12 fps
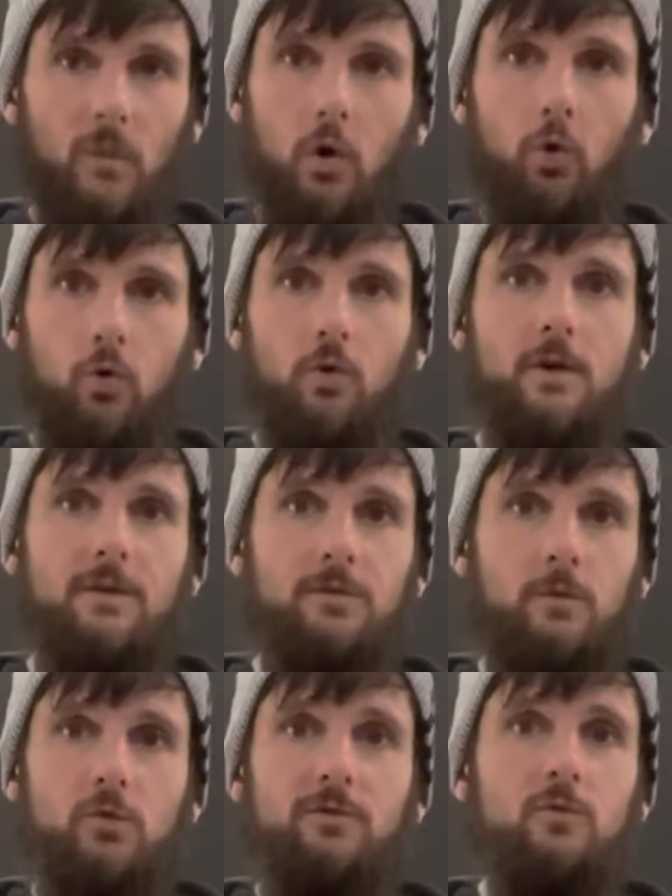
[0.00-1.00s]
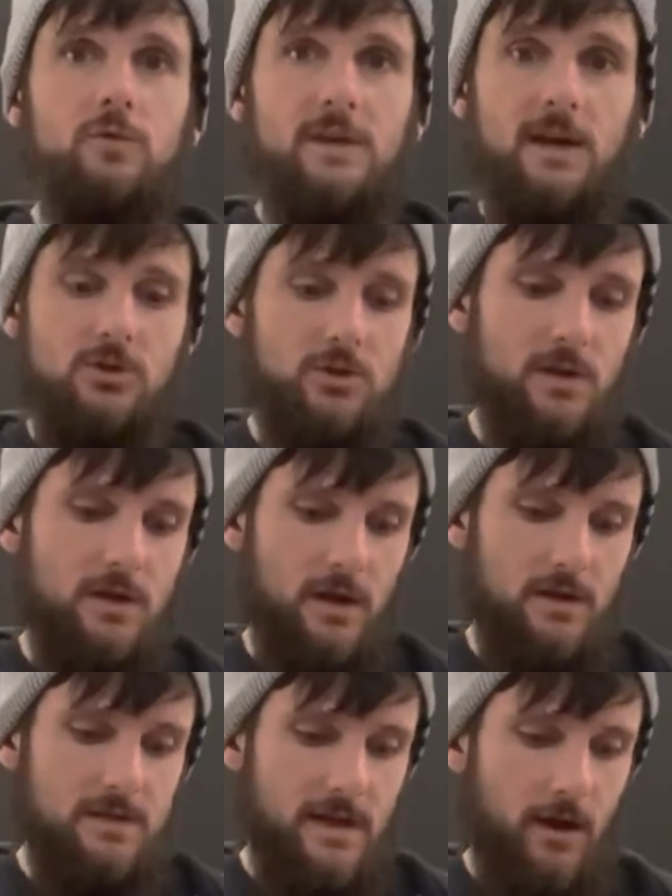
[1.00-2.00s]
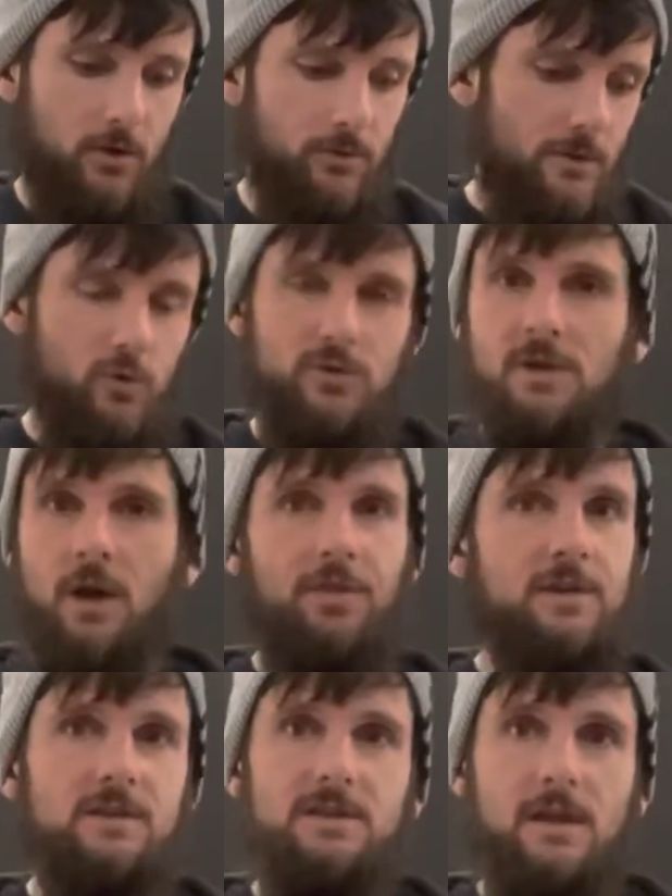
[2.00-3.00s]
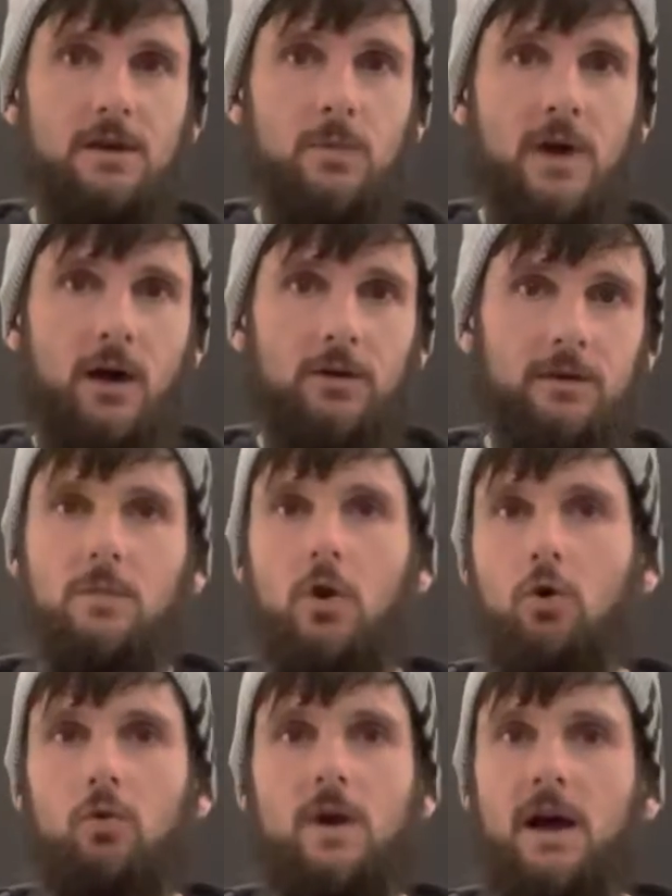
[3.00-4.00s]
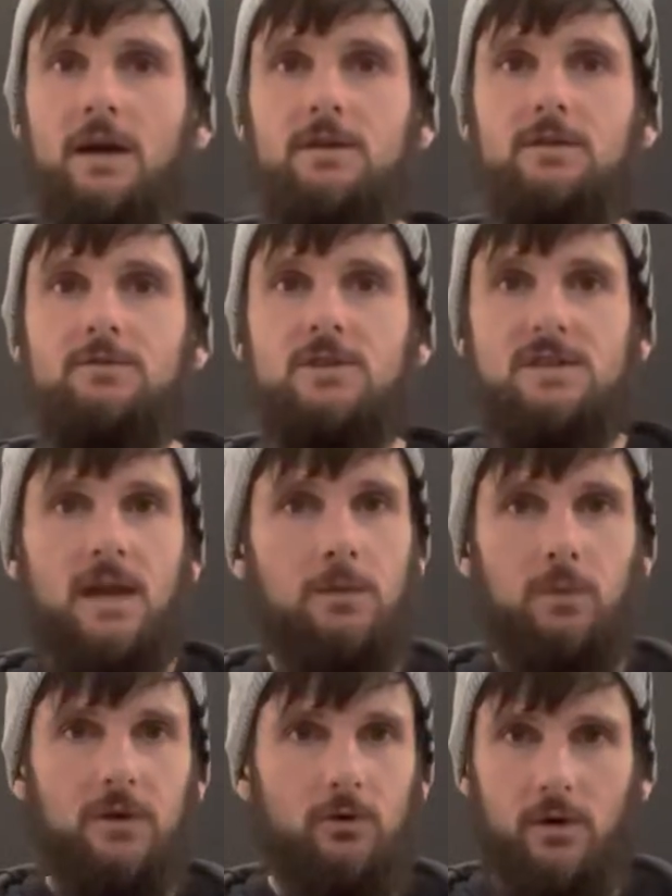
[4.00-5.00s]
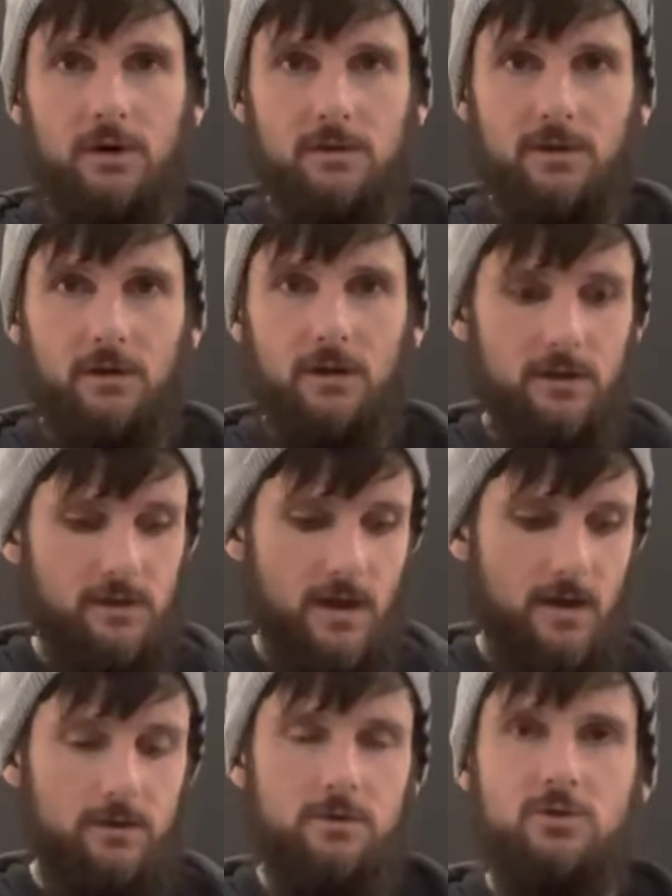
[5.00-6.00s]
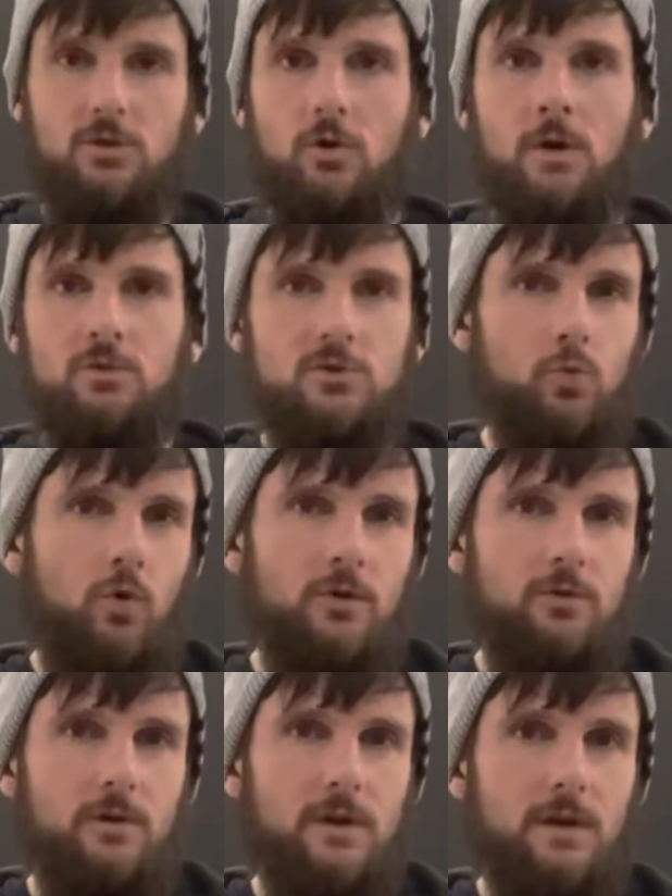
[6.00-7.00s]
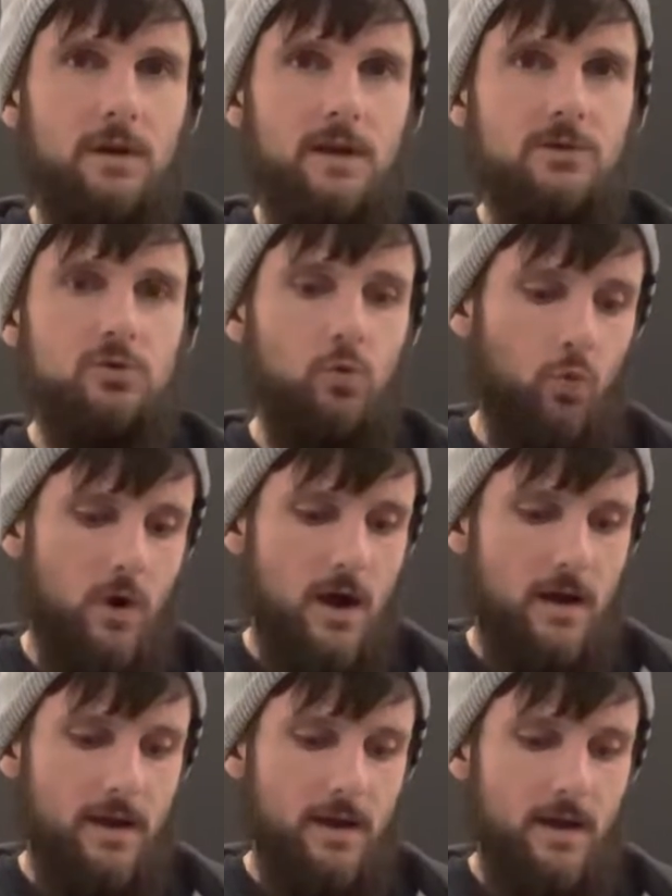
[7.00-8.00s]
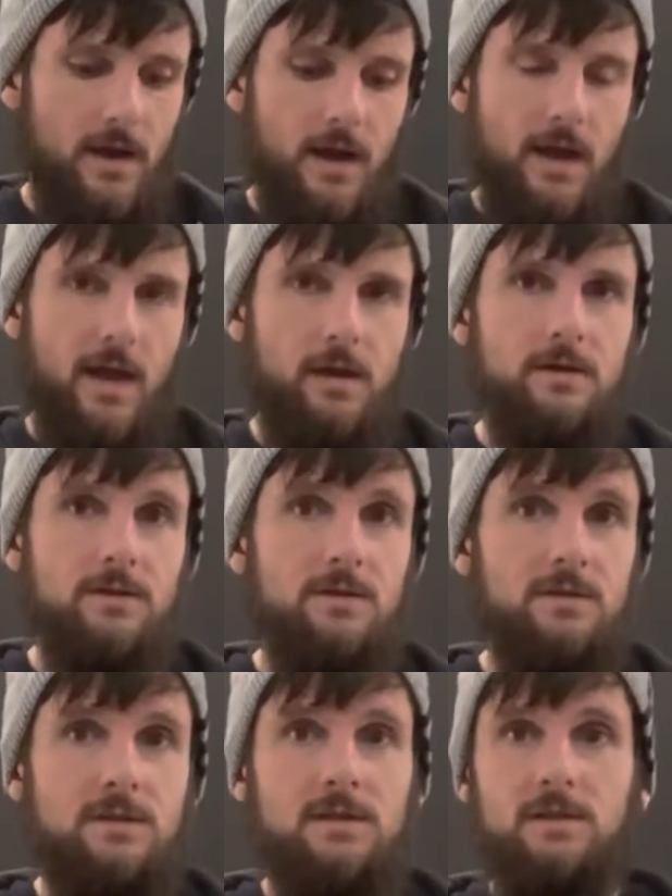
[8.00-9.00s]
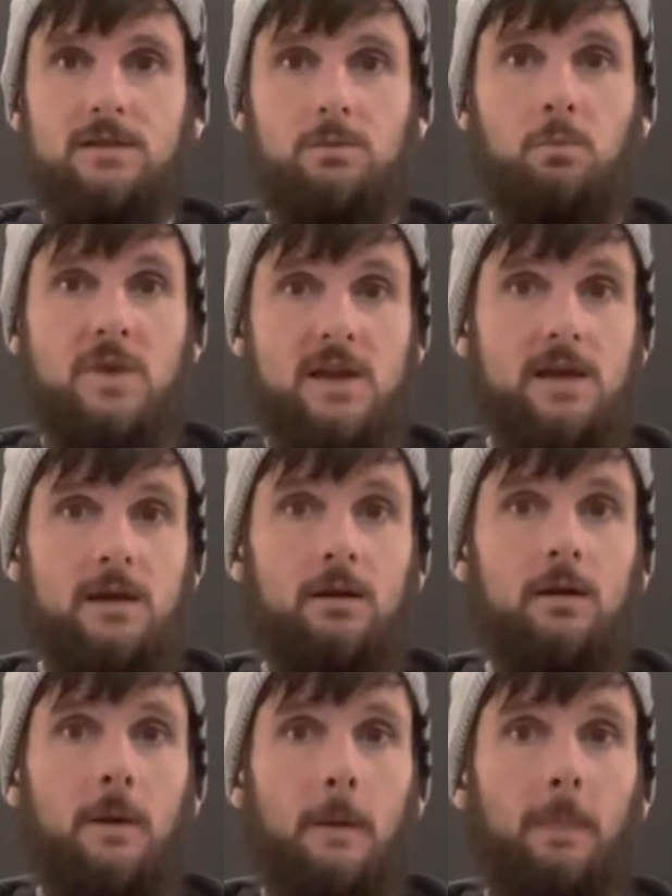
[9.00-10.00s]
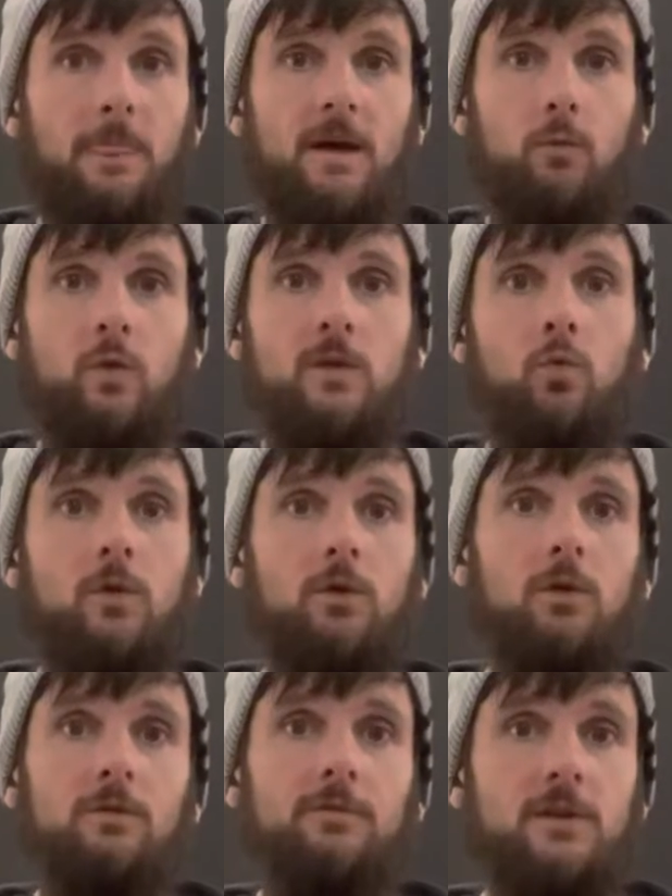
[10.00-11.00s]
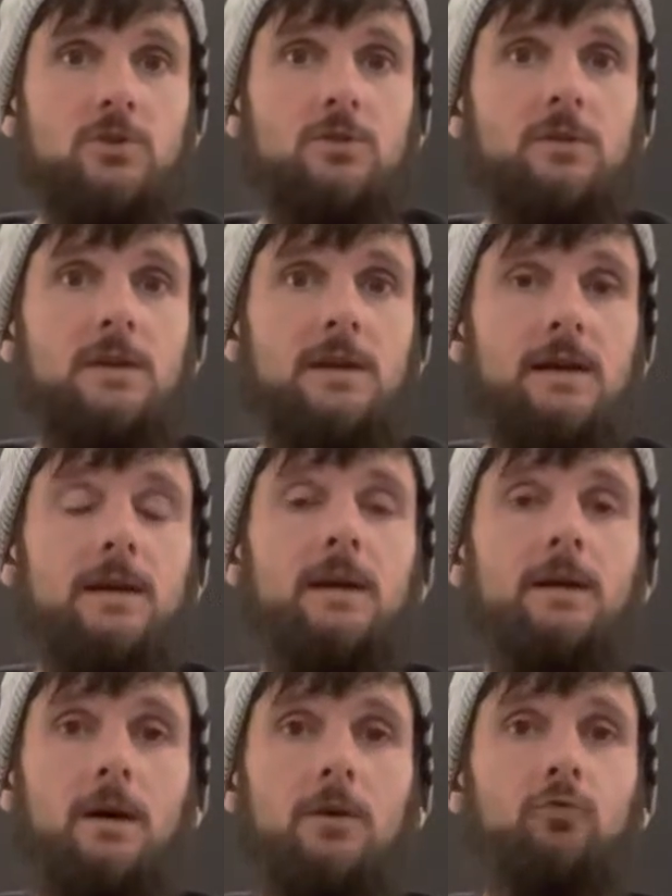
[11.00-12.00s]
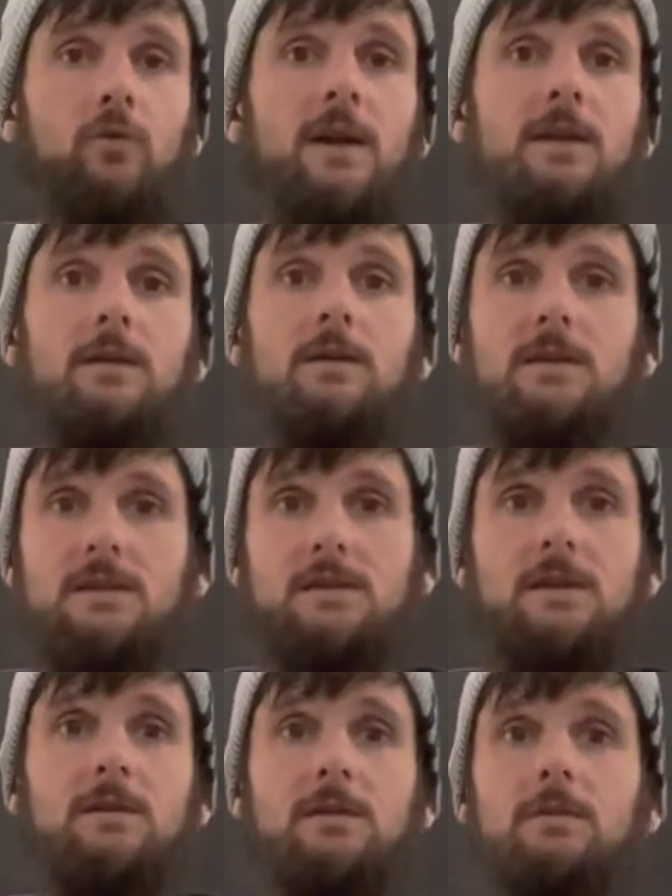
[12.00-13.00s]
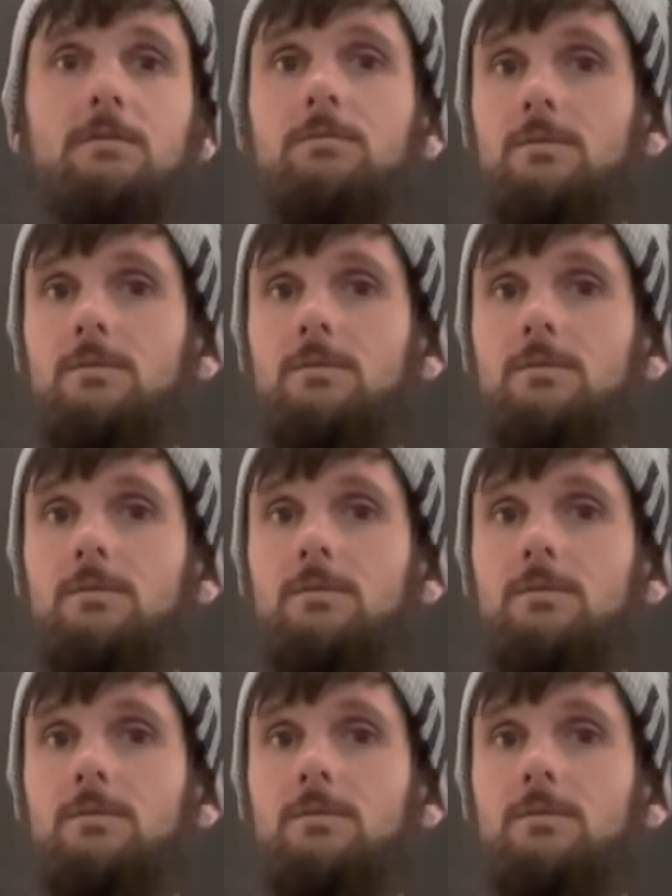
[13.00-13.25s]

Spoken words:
or if the movie was actually cut down. There was nothing said about it, no kind of statement or anything like that, so I'm just wondering as to why, and does this mean that we will eventually get an unrated extended